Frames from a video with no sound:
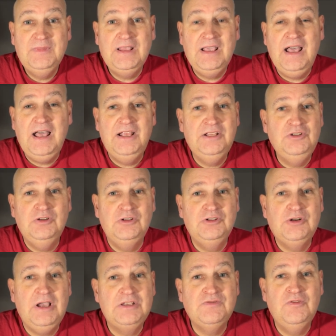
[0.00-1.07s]
And you can
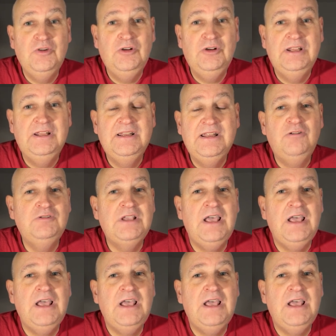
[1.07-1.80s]
transfer in and out,